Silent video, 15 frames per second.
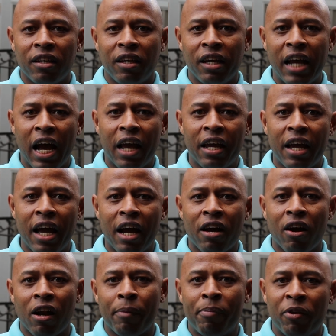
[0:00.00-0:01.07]
He got he got
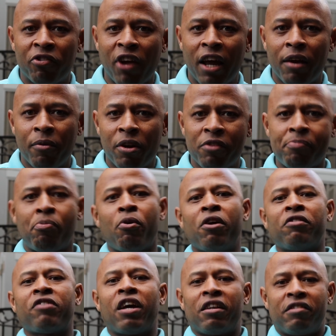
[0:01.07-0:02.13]
caught up in China. when his
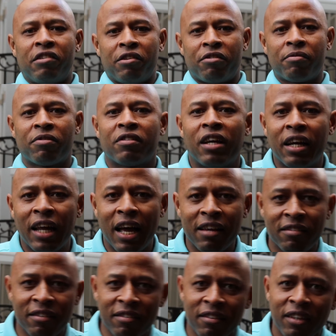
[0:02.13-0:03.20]
boys tried to steal some
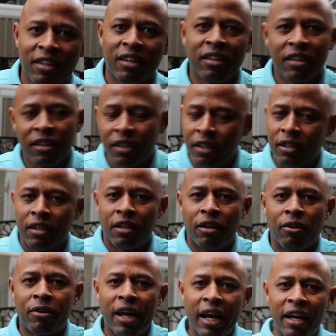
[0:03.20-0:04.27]
sunglasses.
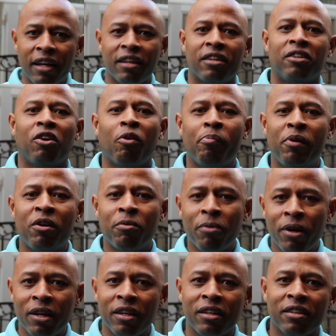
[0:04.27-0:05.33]
Okay, don't be the
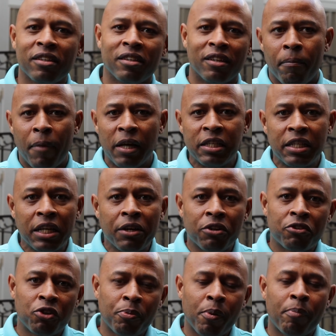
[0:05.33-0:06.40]
one. My
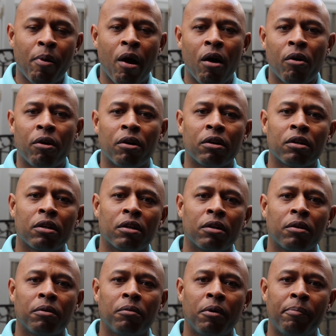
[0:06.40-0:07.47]
secret superpower
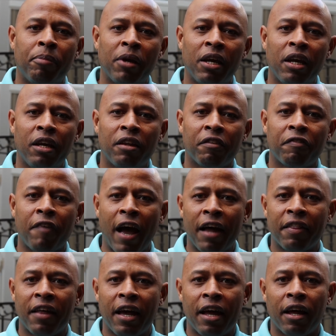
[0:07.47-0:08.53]
would be the
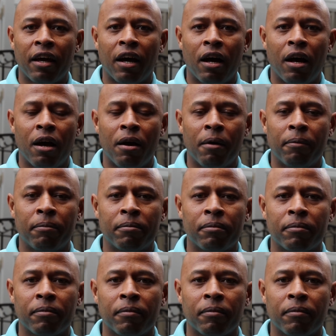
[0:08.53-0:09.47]
fact that um,